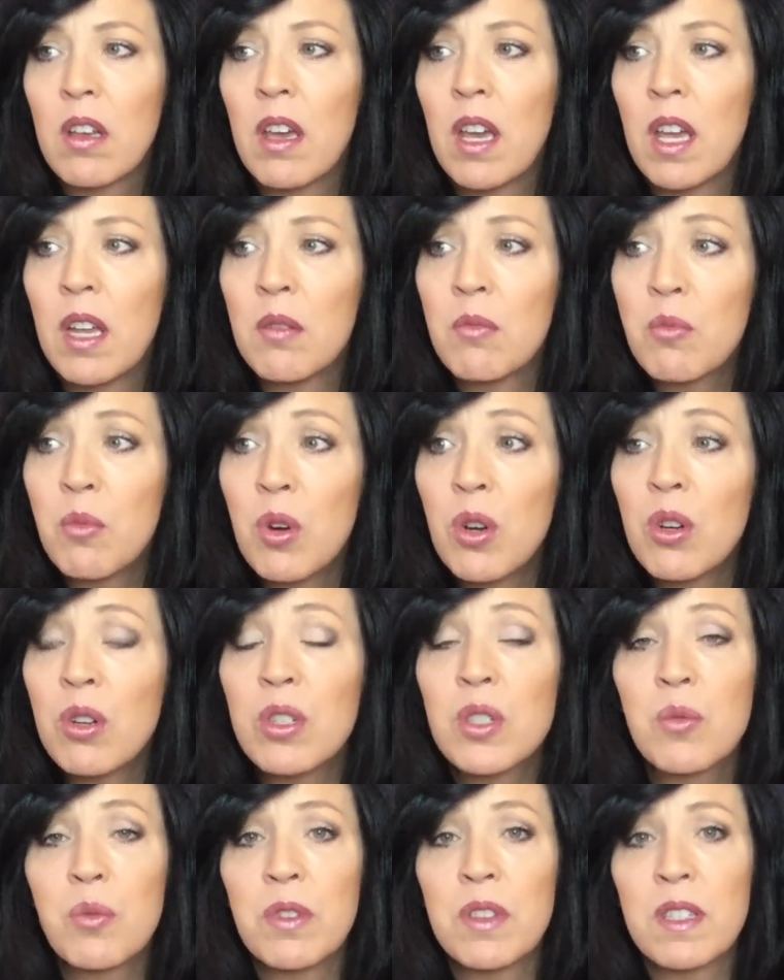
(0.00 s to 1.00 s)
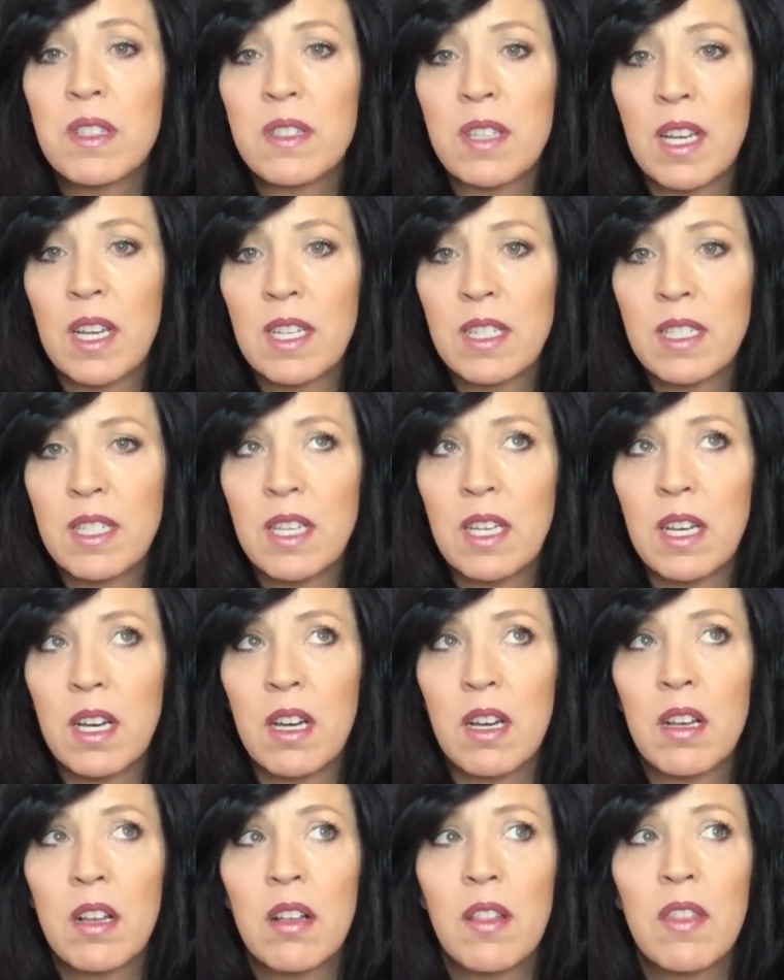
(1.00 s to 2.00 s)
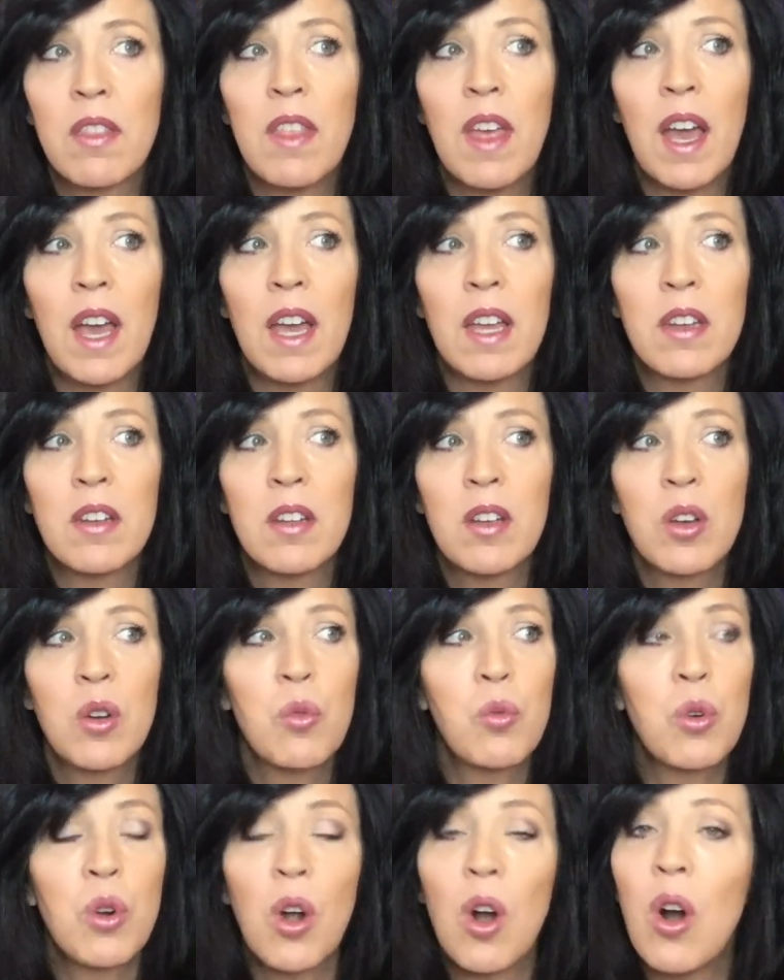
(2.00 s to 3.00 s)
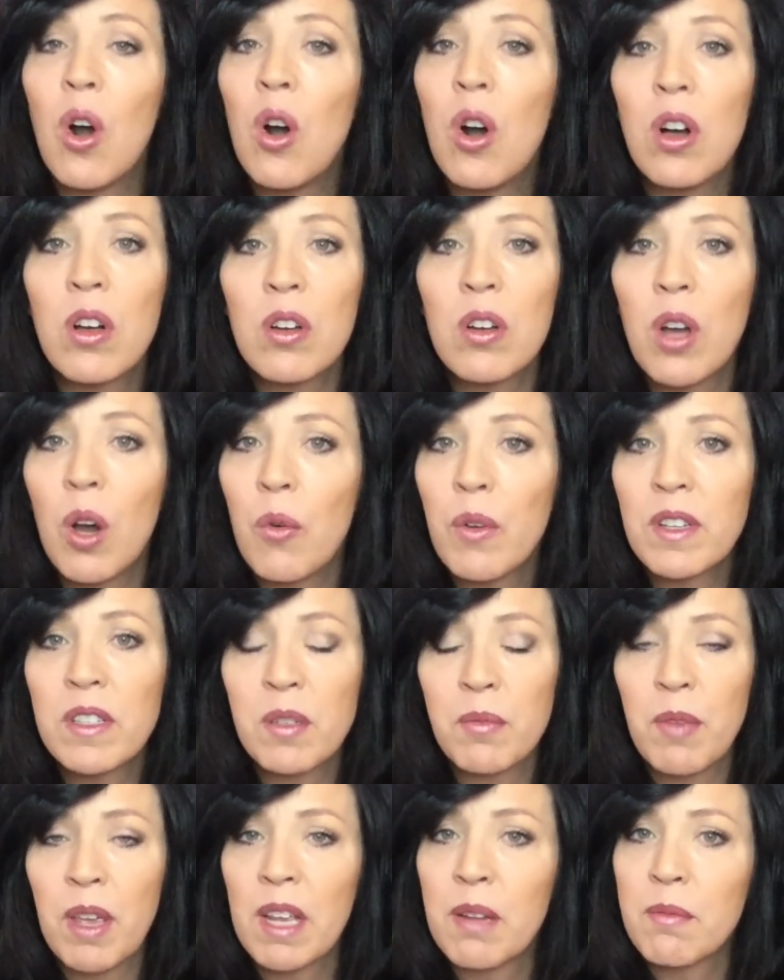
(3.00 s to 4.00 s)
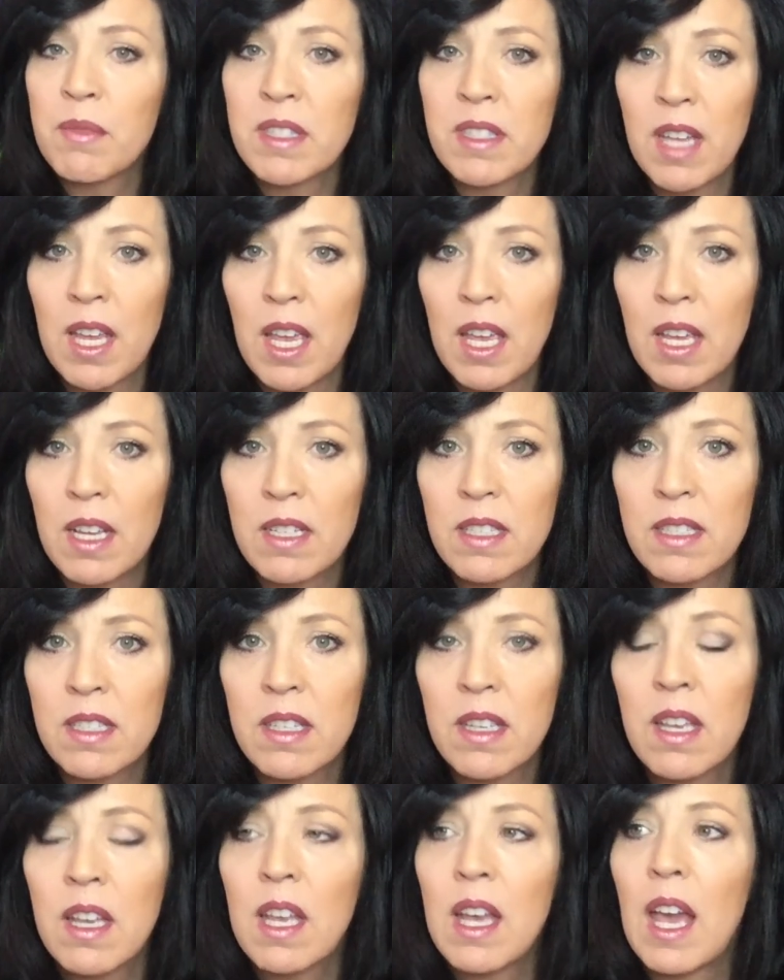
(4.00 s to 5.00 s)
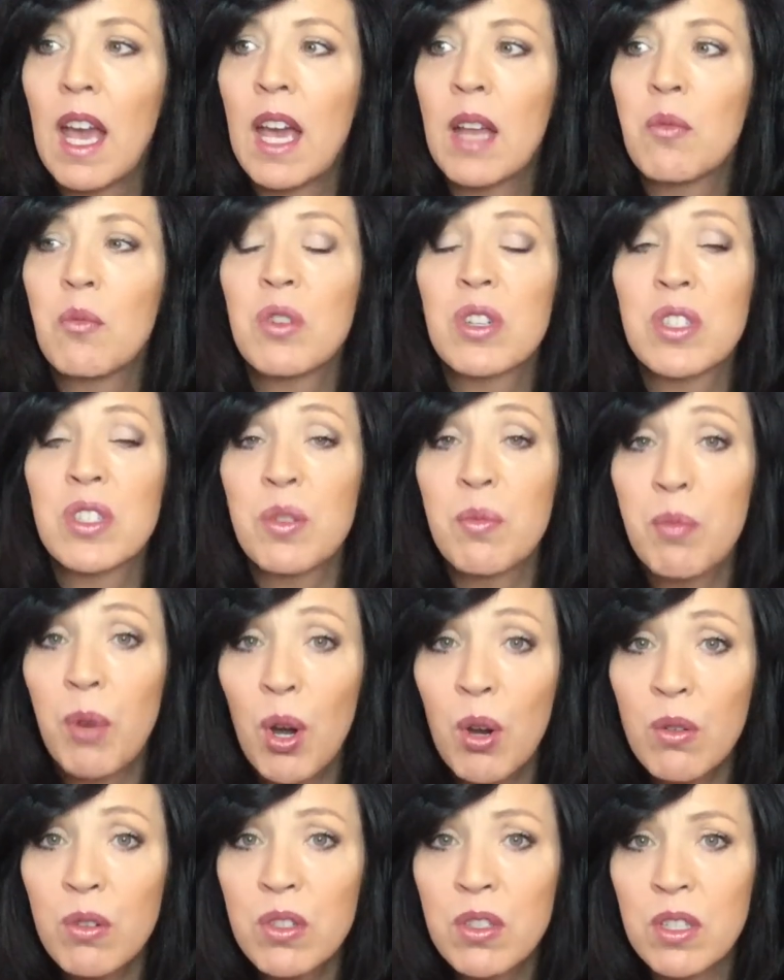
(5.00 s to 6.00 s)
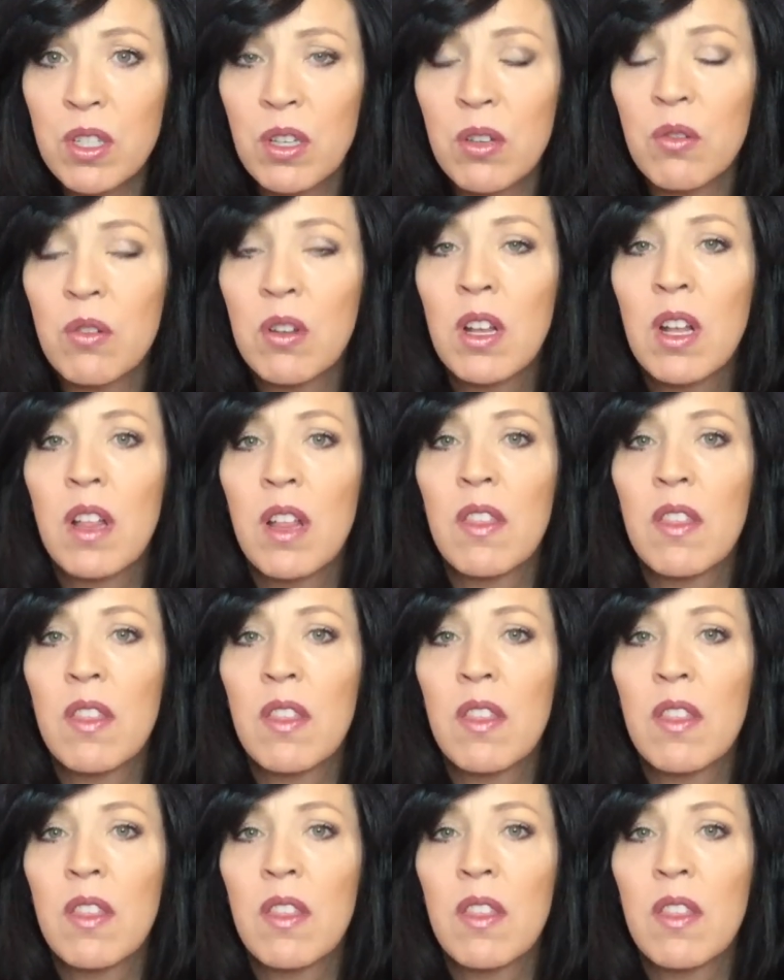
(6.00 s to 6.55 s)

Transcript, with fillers: and merge with this idea that we're all going to make mistakes and we're supposed to.